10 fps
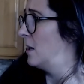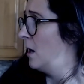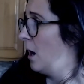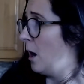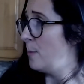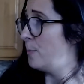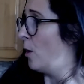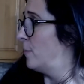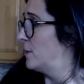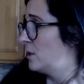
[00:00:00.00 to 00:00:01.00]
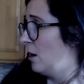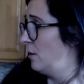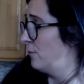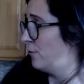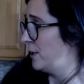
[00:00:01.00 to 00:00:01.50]
I promised to
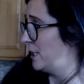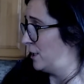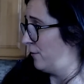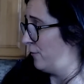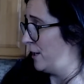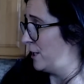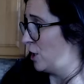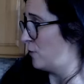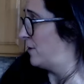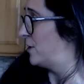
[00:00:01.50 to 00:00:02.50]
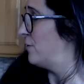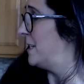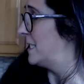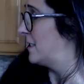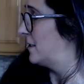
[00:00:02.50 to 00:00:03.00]
unfreeze the fridge and
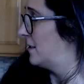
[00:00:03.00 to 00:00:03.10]
retreat.